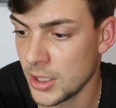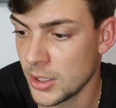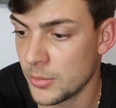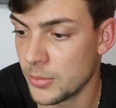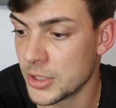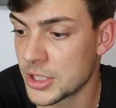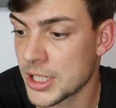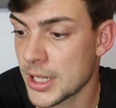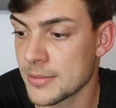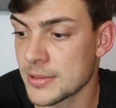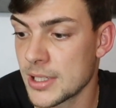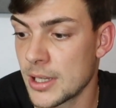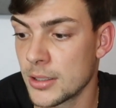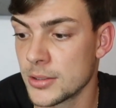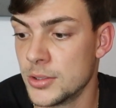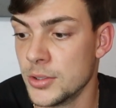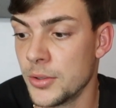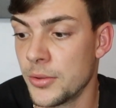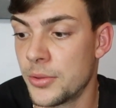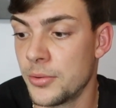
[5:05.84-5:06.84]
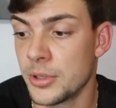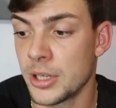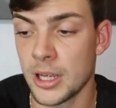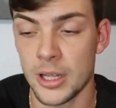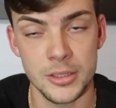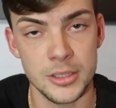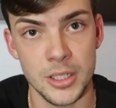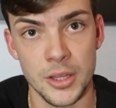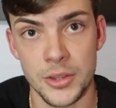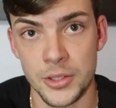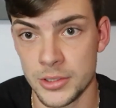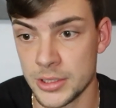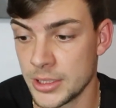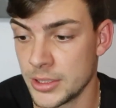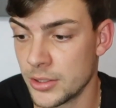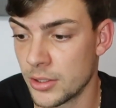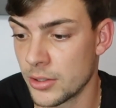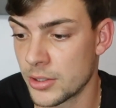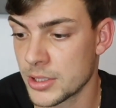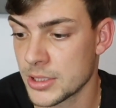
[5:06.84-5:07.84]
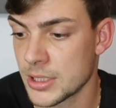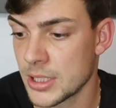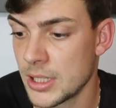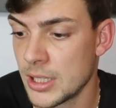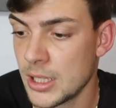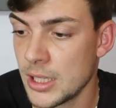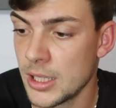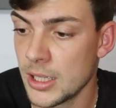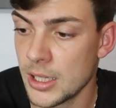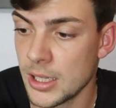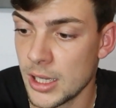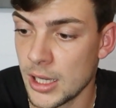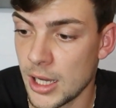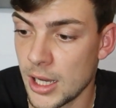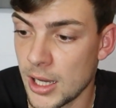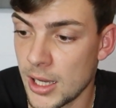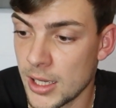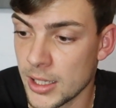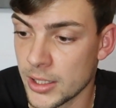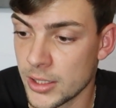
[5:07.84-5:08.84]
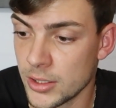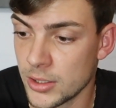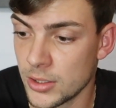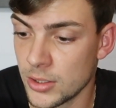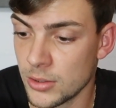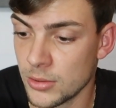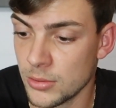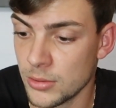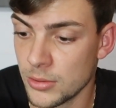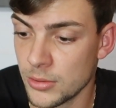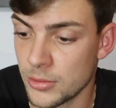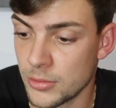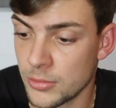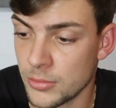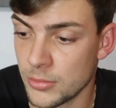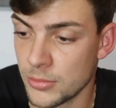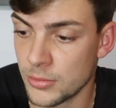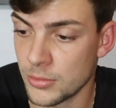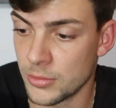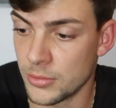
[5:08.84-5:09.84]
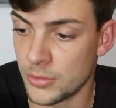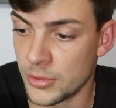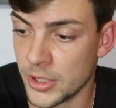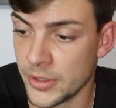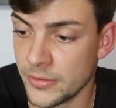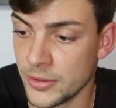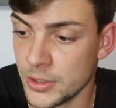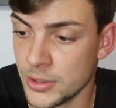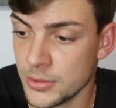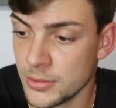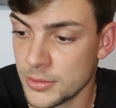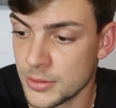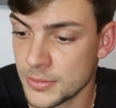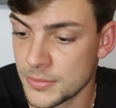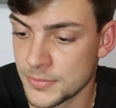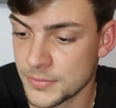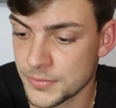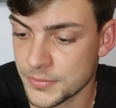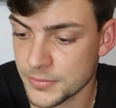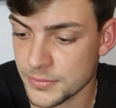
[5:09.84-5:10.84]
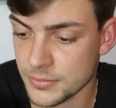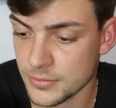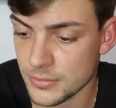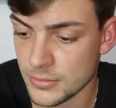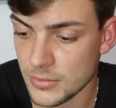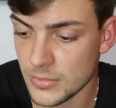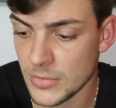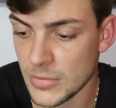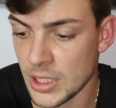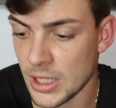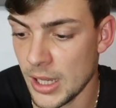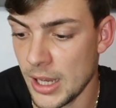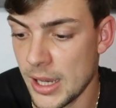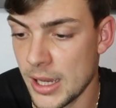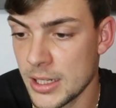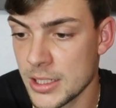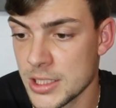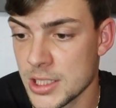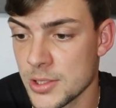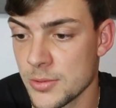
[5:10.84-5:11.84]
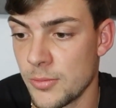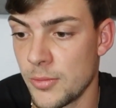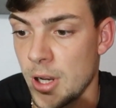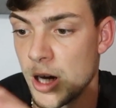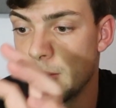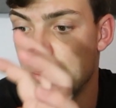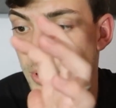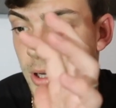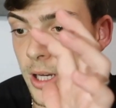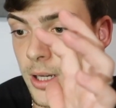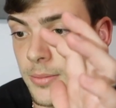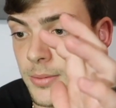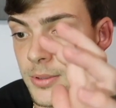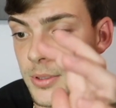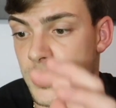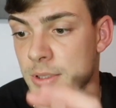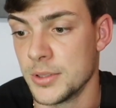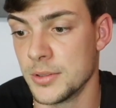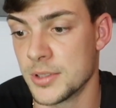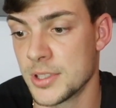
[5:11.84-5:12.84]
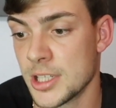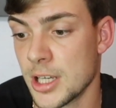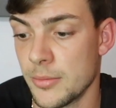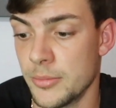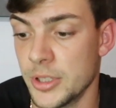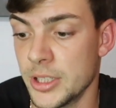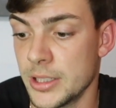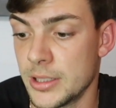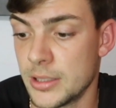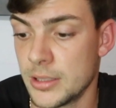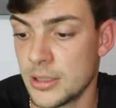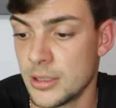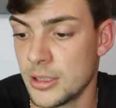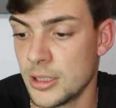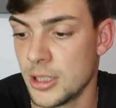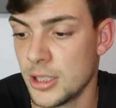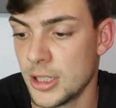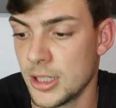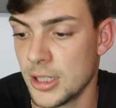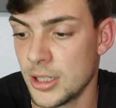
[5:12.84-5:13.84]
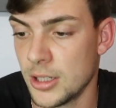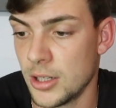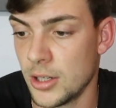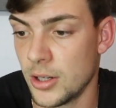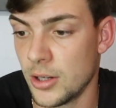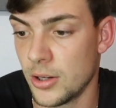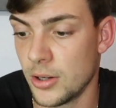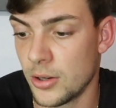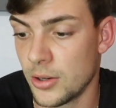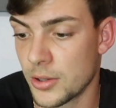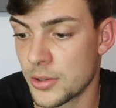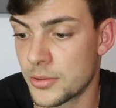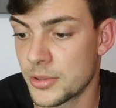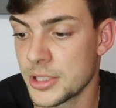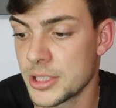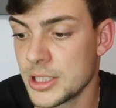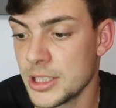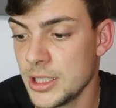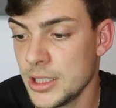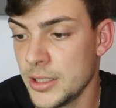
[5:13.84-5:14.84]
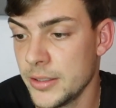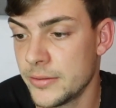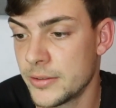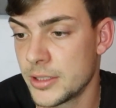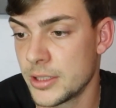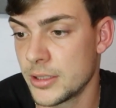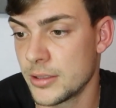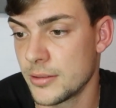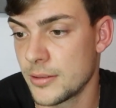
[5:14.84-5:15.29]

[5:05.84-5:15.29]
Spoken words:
which comes out to $313. I go review and swipe up to submit. Order received,